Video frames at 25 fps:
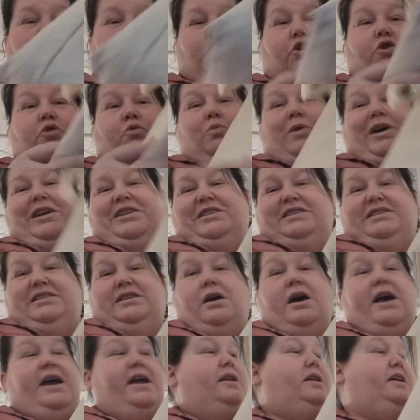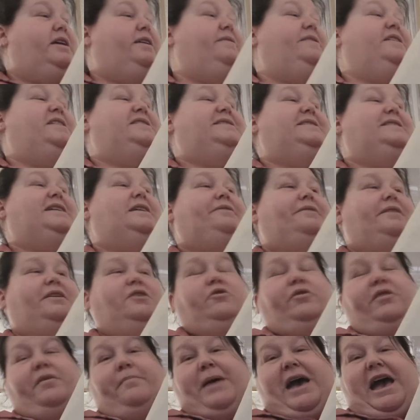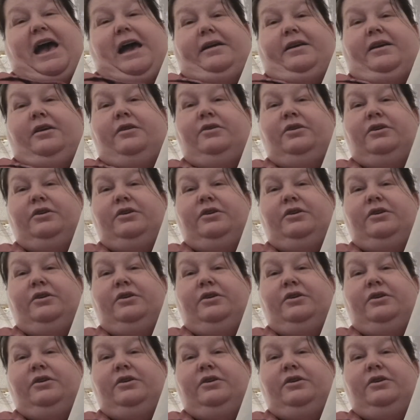on one side and there's nothing on the back.